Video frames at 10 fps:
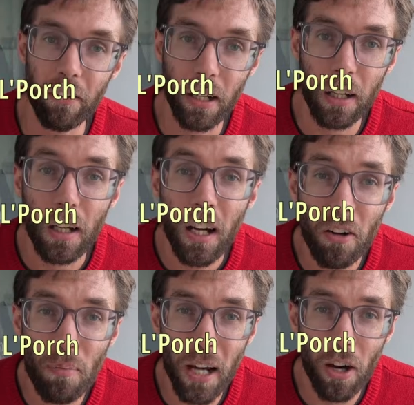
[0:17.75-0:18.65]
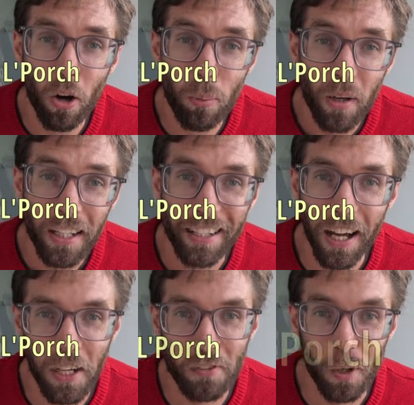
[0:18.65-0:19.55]
area of my home in
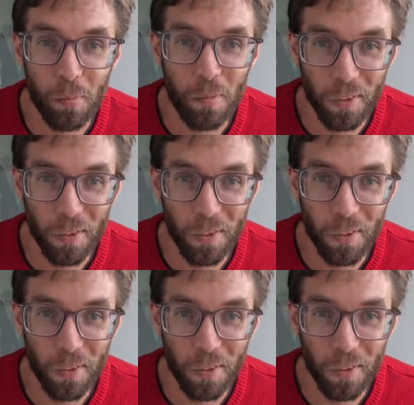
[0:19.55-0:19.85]
Hai Phong,